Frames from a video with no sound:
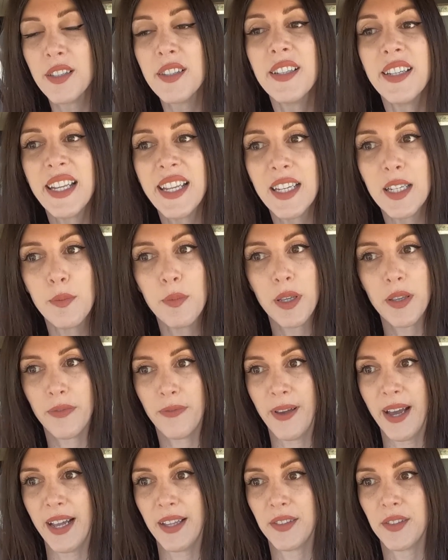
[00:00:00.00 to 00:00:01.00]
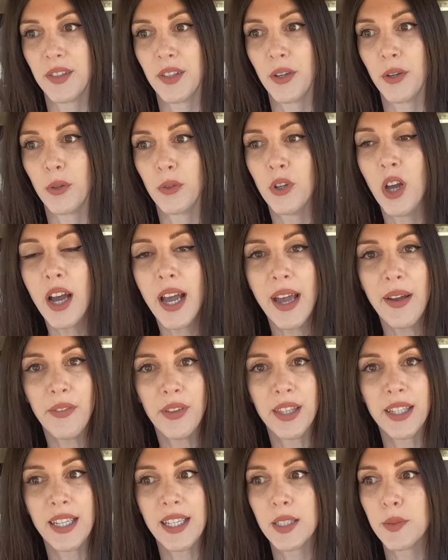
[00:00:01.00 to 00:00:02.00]
need to be fast though. Not
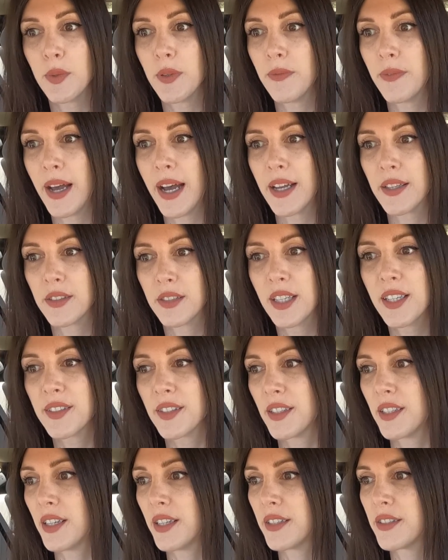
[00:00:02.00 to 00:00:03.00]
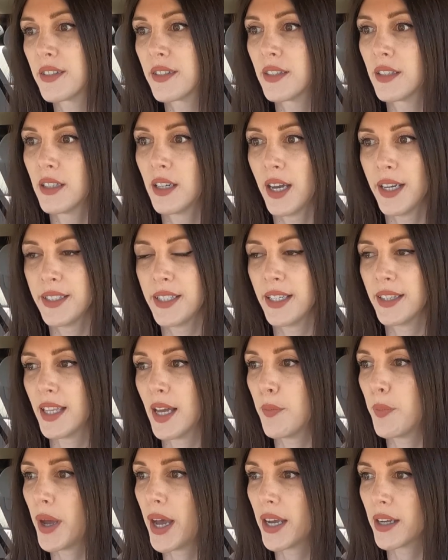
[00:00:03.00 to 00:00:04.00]
everything needs to be fast. Yes, it does. I take
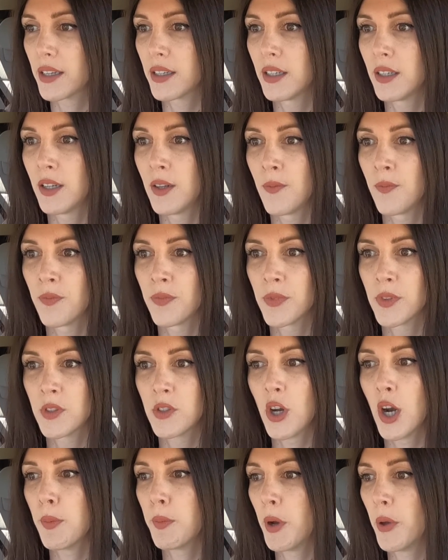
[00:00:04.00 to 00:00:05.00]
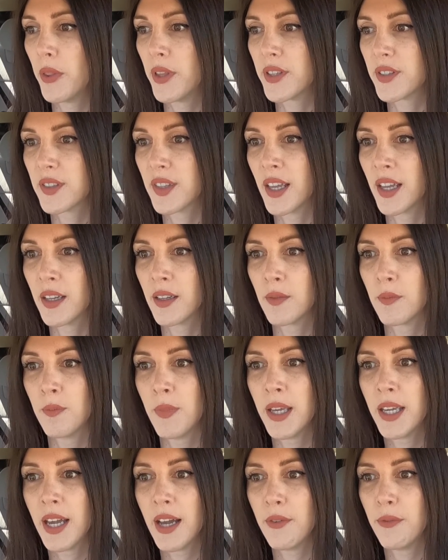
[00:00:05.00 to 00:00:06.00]
that back. Turbo this thing.
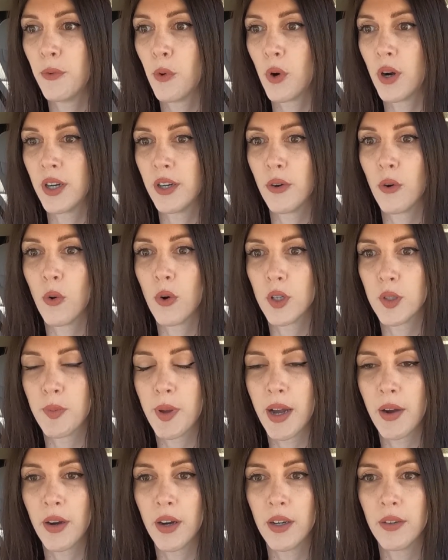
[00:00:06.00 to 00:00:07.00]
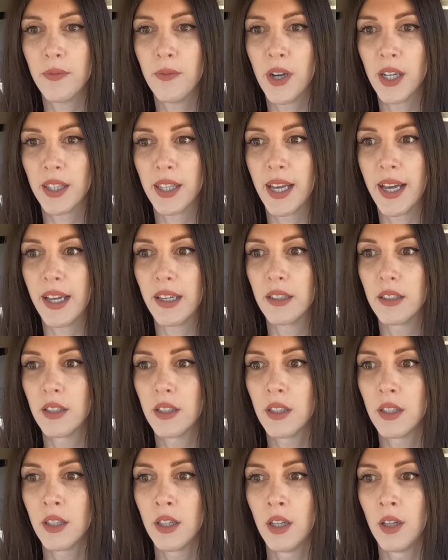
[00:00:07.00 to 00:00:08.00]
Make it have 400 horsepower. That.
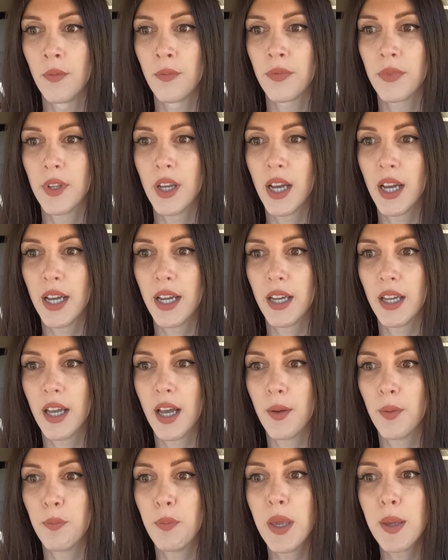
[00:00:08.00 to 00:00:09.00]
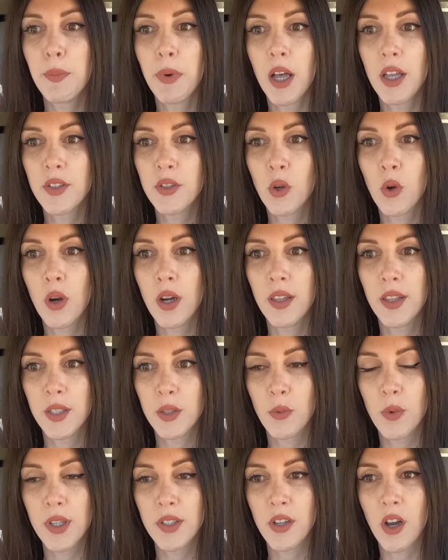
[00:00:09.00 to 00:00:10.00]
A meatball score.
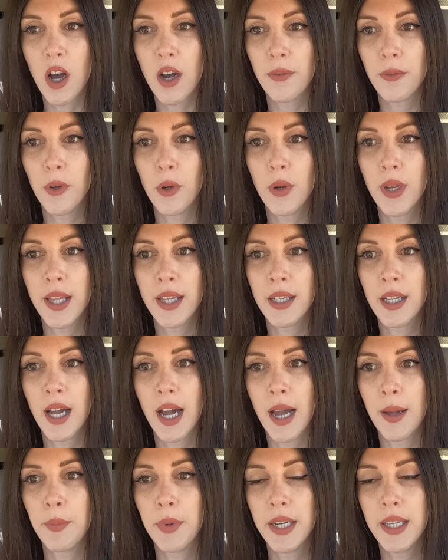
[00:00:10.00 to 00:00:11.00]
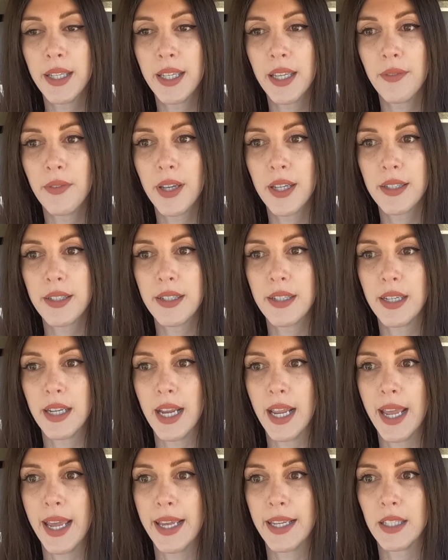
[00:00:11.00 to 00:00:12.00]
This was off-roading. I'm gonna give it
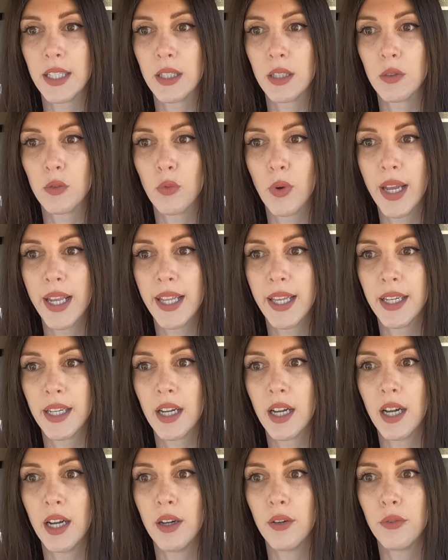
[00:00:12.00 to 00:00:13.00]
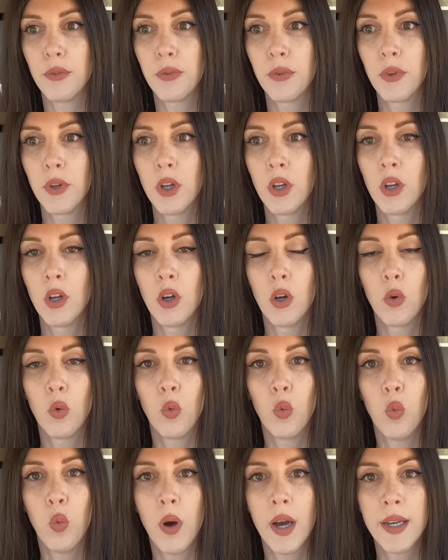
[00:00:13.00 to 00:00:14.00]
a rating of
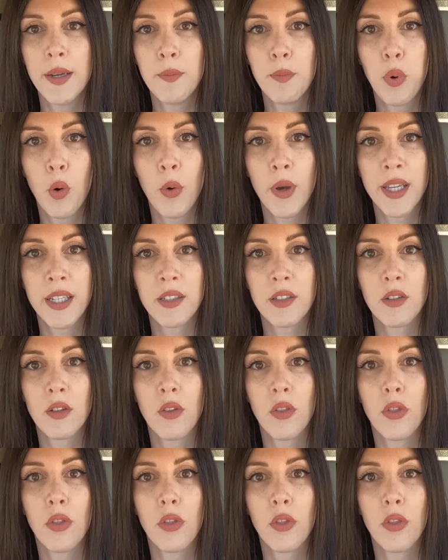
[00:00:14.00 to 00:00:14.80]
1.2